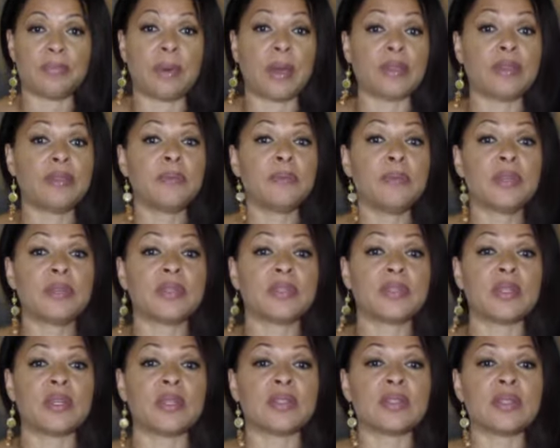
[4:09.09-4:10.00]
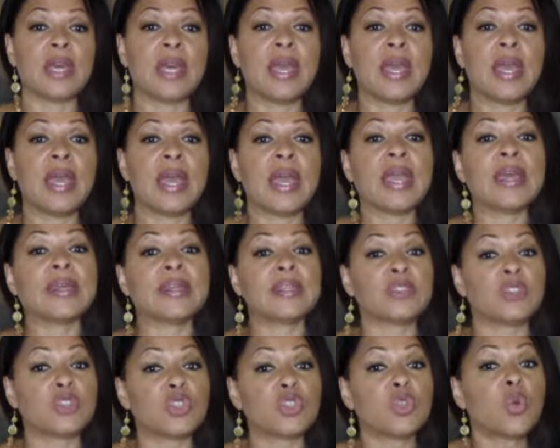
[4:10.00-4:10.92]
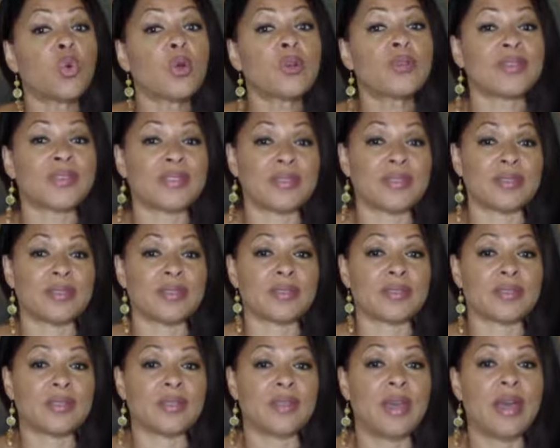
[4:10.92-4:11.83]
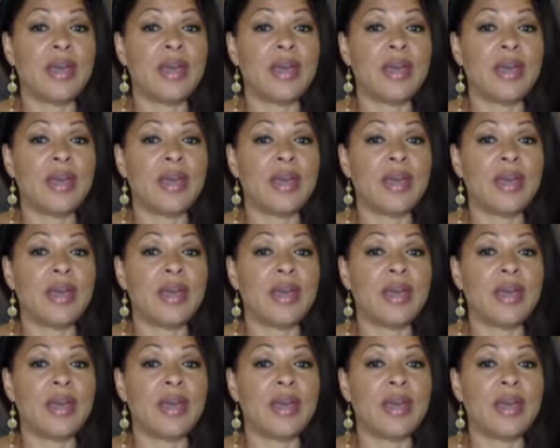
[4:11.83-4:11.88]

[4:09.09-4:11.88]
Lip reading: by the business and its sources.